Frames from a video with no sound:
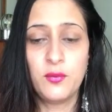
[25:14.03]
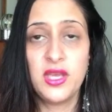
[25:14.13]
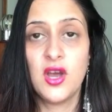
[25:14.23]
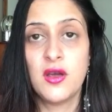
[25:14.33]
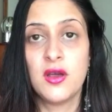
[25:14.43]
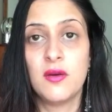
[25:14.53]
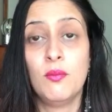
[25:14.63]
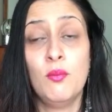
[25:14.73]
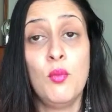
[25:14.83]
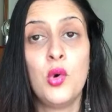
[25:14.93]
we
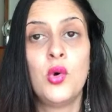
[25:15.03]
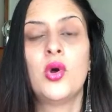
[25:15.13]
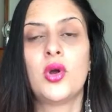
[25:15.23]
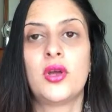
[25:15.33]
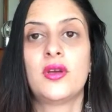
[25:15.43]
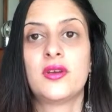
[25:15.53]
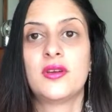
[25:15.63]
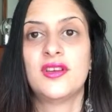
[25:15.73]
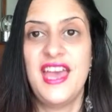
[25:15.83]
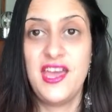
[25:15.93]
are more
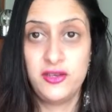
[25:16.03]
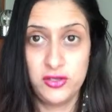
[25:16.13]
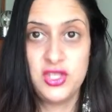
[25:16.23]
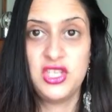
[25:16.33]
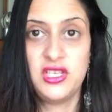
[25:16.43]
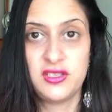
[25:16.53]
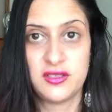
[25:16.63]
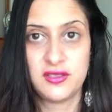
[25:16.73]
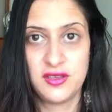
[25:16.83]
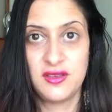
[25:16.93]
energy
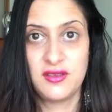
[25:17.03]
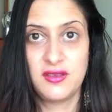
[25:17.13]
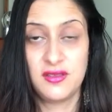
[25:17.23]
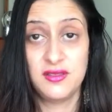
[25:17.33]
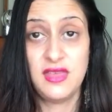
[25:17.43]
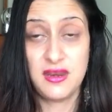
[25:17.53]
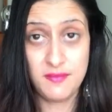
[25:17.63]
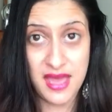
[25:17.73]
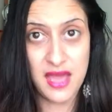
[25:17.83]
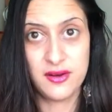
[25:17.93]

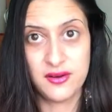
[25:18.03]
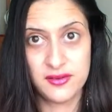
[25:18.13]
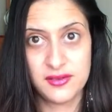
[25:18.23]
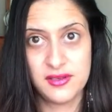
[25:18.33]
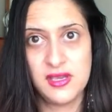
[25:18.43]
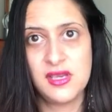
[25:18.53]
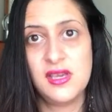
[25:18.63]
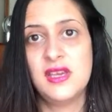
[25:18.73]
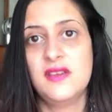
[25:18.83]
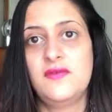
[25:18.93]
than matter,
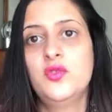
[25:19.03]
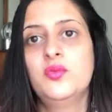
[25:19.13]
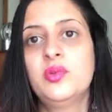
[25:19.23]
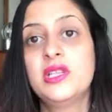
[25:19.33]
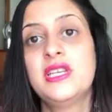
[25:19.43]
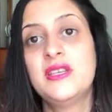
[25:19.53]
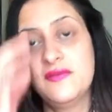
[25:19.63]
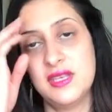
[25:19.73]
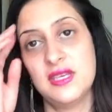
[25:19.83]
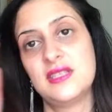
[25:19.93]
if you
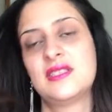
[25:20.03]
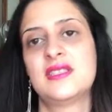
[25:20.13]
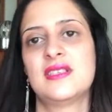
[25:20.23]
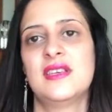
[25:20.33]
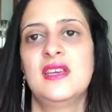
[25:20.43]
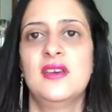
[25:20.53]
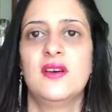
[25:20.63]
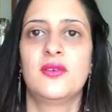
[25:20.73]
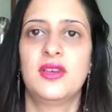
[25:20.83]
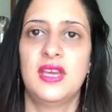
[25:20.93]
believe this,
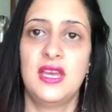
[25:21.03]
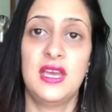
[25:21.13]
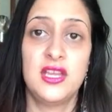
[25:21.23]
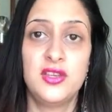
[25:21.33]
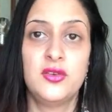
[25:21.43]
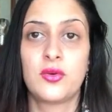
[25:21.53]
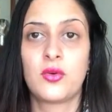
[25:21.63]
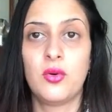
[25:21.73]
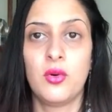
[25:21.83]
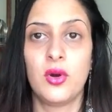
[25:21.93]
okay, in
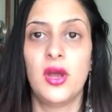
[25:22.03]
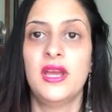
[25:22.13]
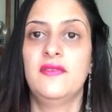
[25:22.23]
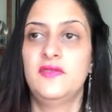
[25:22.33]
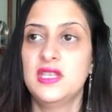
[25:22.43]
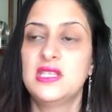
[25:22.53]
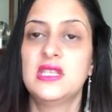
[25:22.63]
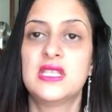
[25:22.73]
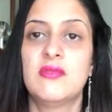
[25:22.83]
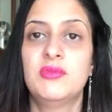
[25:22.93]
your core, if
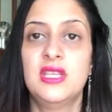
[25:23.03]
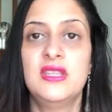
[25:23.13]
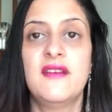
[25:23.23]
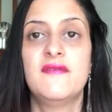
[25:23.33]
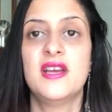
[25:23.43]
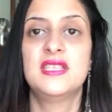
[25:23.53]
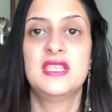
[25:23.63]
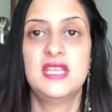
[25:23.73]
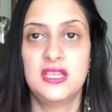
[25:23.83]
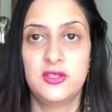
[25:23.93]
this is something that
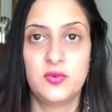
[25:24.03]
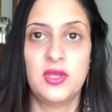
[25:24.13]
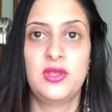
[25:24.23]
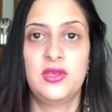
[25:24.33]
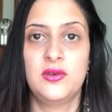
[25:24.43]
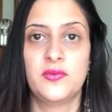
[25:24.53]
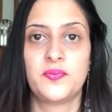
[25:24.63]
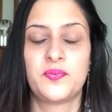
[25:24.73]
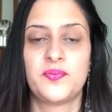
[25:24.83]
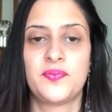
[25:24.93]
resonates with
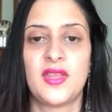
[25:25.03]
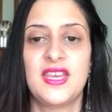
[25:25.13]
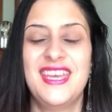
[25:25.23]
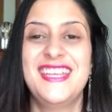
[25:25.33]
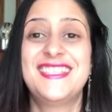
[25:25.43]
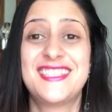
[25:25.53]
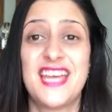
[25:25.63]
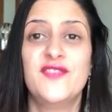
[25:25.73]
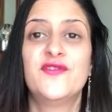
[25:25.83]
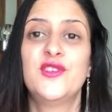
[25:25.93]
you, it's
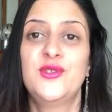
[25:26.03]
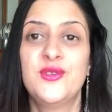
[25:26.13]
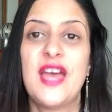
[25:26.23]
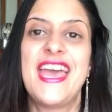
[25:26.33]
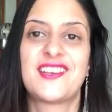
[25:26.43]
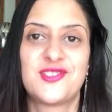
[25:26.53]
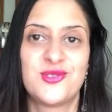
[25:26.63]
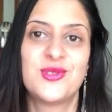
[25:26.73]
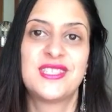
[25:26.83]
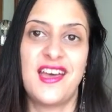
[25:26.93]
time for you to
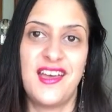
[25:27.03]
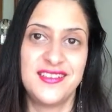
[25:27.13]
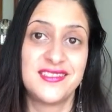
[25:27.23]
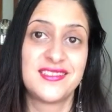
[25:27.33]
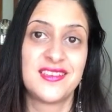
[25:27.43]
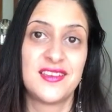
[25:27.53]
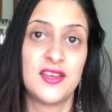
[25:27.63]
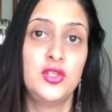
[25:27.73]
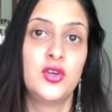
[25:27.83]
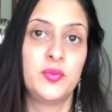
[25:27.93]
exercise
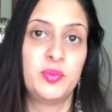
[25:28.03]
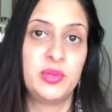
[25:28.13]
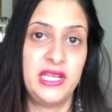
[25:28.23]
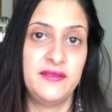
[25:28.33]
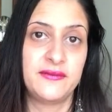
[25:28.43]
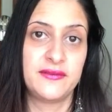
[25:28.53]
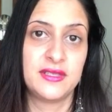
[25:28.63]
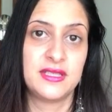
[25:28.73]
your belief,